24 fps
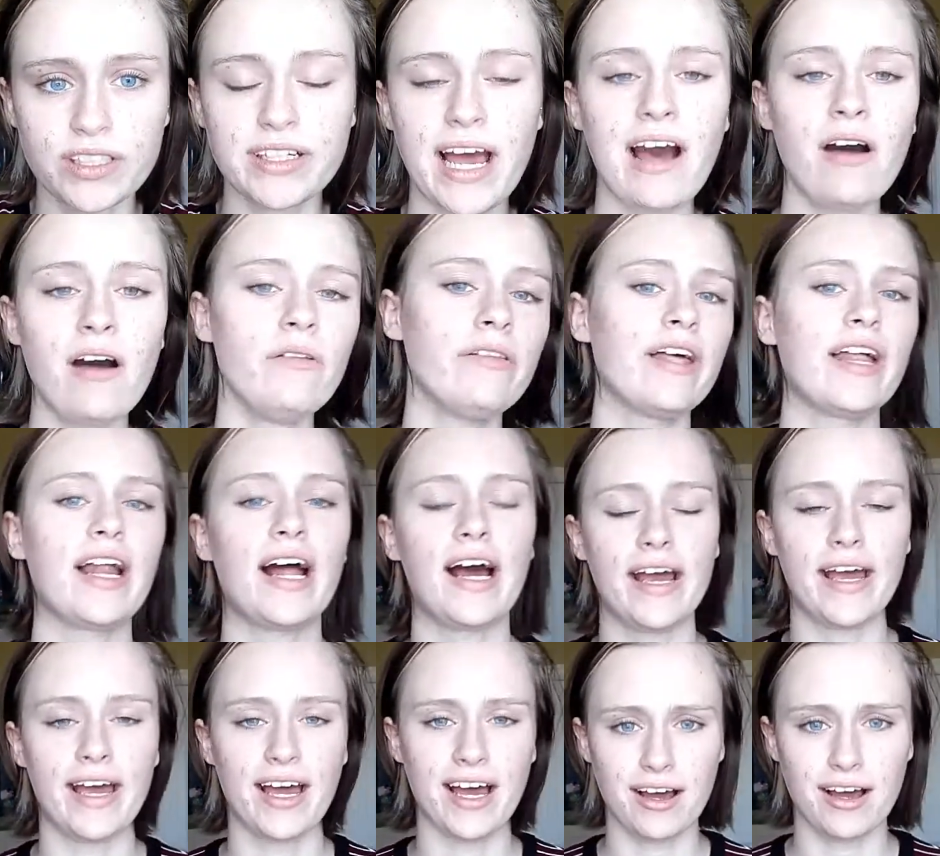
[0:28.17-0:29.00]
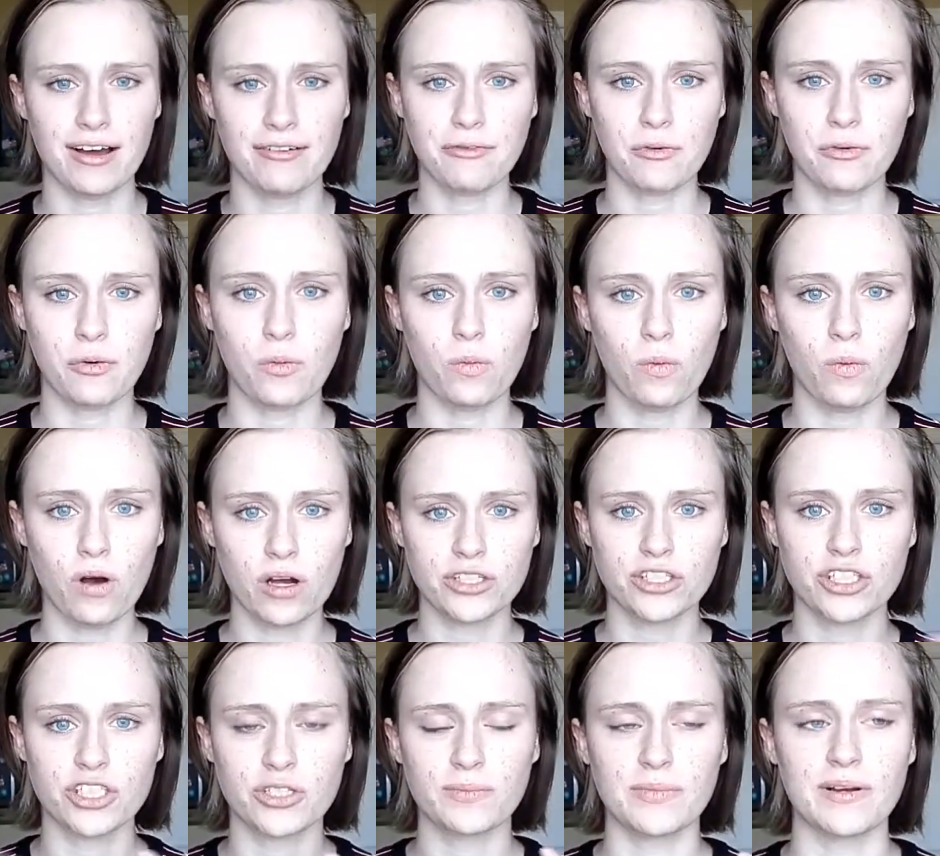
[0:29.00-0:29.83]
Now that I have
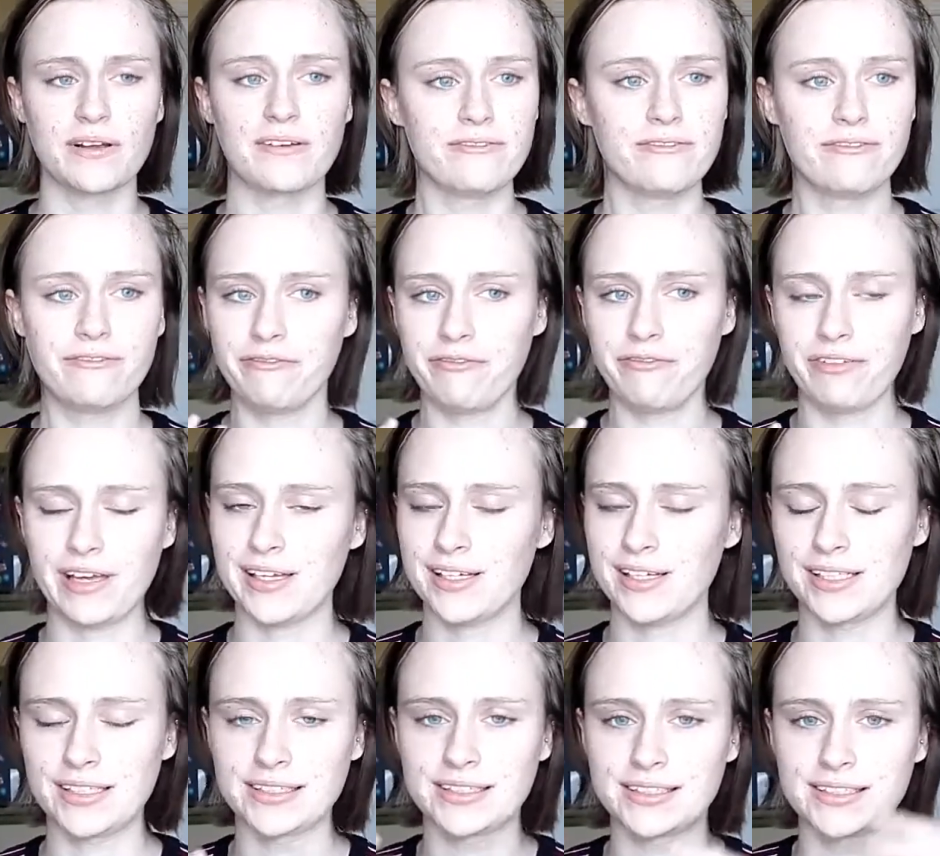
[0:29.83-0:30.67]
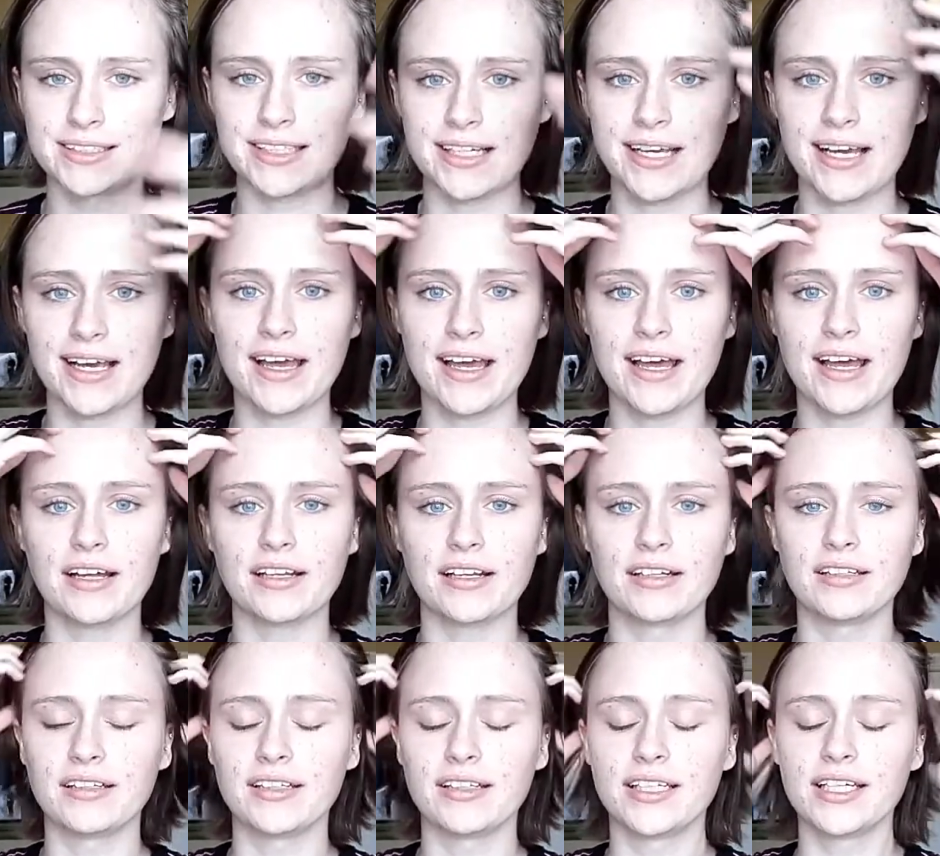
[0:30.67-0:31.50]
washed my face
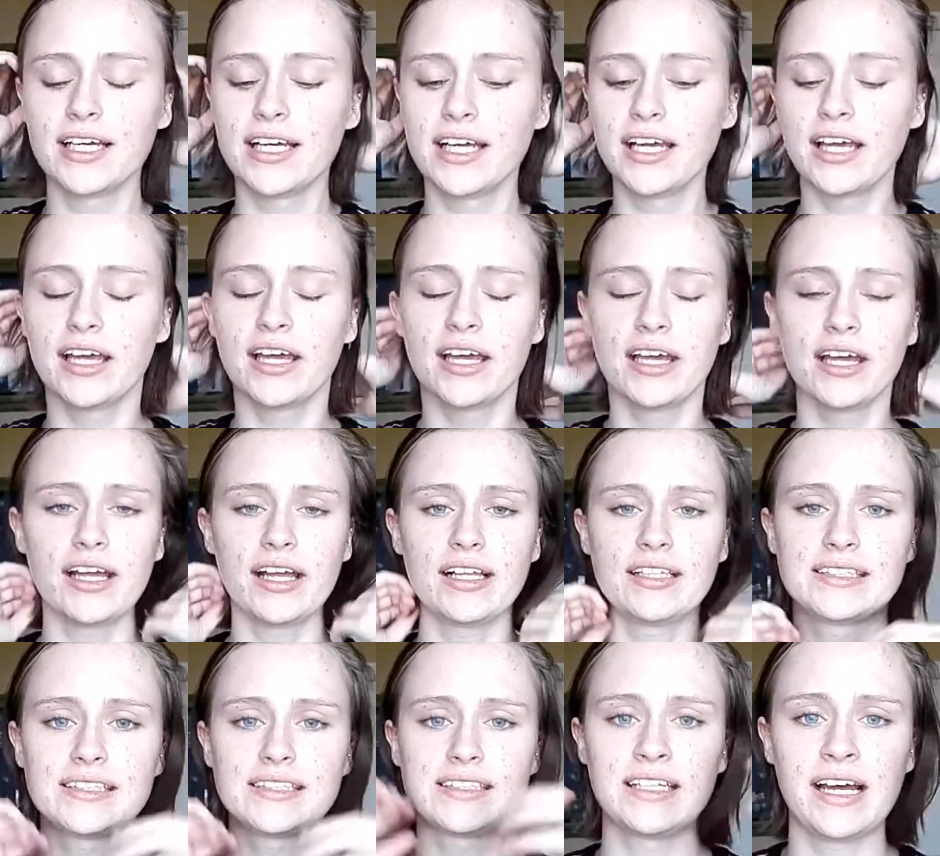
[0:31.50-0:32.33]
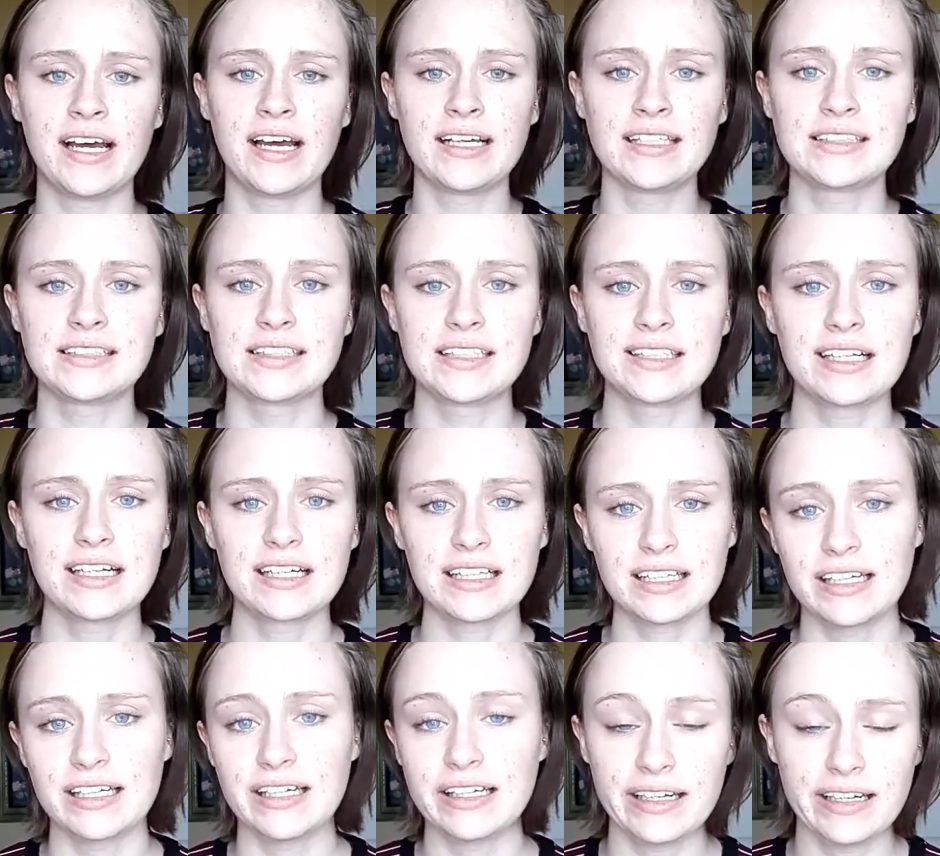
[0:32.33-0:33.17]
and it's nice and
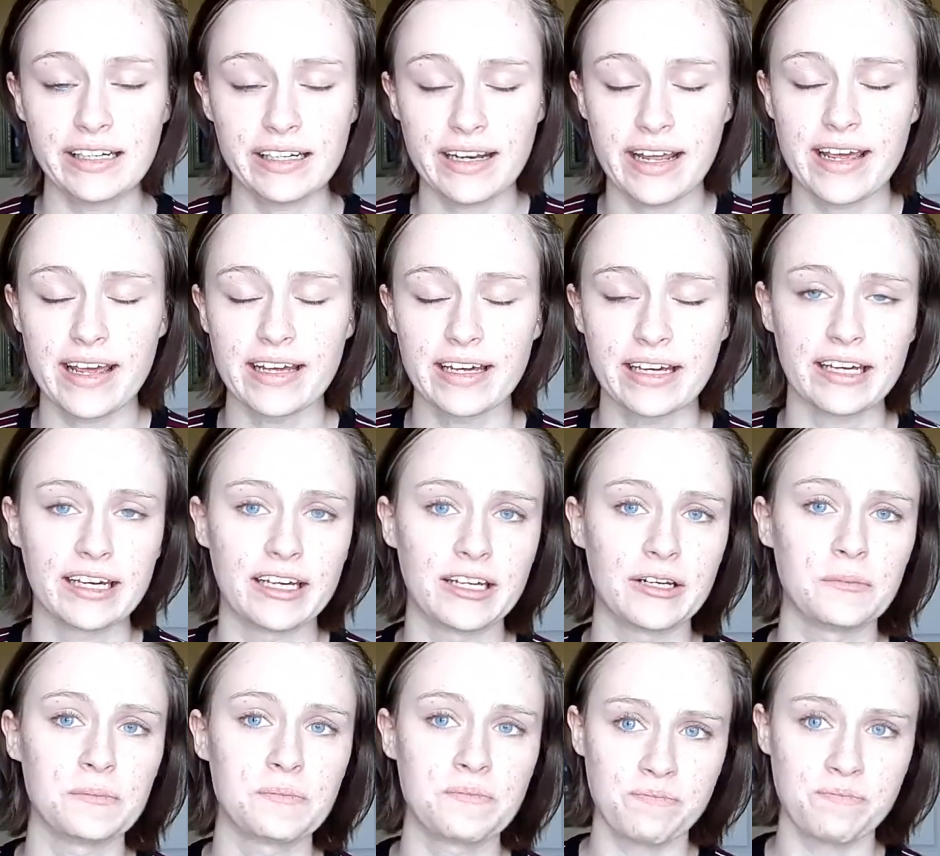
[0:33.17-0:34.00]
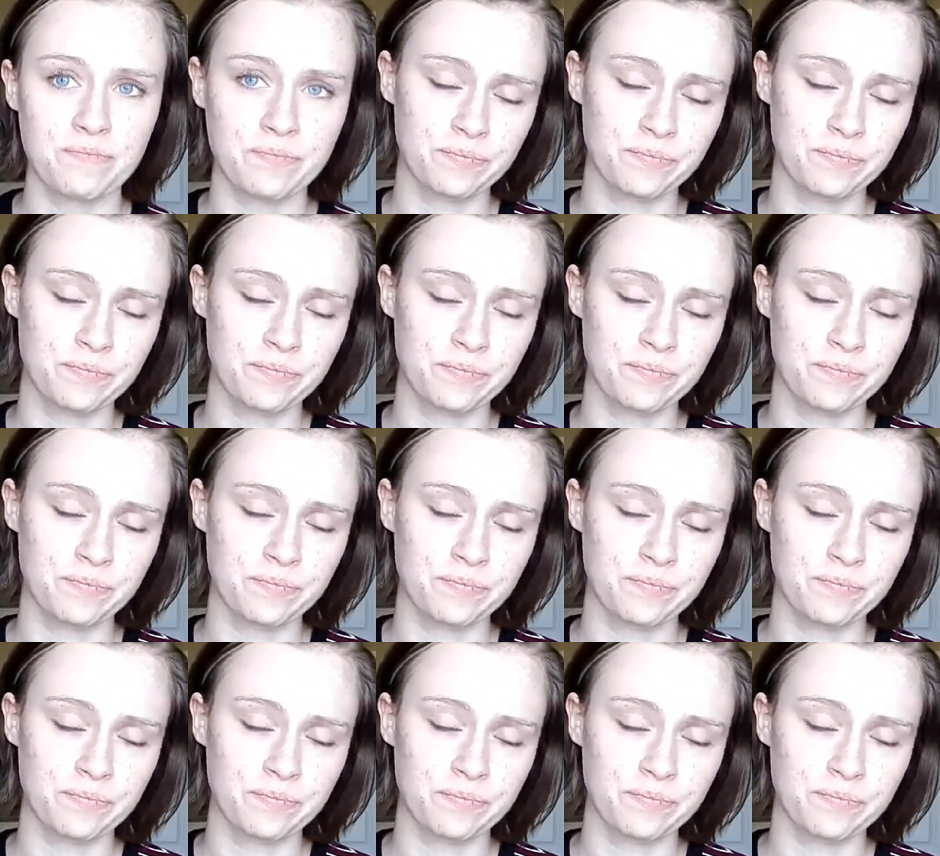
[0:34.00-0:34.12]
clean and naked,